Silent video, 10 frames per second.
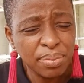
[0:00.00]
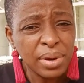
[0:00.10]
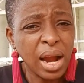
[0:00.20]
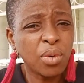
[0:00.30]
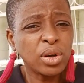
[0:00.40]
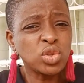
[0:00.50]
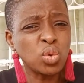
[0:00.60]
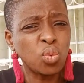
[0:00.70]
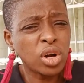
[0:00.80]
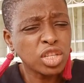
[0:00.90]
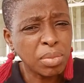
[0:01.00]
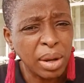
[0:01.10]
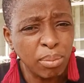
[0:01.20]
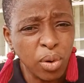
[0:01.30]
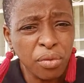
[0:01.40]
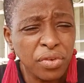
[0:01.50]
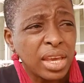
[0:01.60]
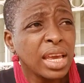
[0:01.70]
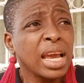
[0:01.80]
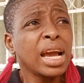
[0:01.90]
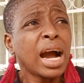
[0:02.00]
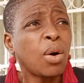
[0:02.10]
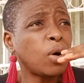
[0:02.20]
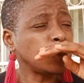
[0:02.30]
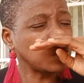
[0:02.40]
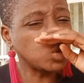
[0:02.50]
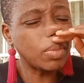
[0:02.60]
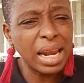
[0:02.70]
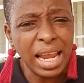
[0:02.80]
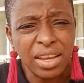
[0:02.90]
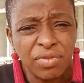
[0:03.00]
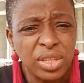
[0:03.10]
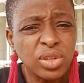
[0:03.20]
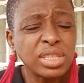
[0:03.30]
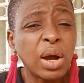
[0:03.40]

I want to watch my movie. I want to do my live videos.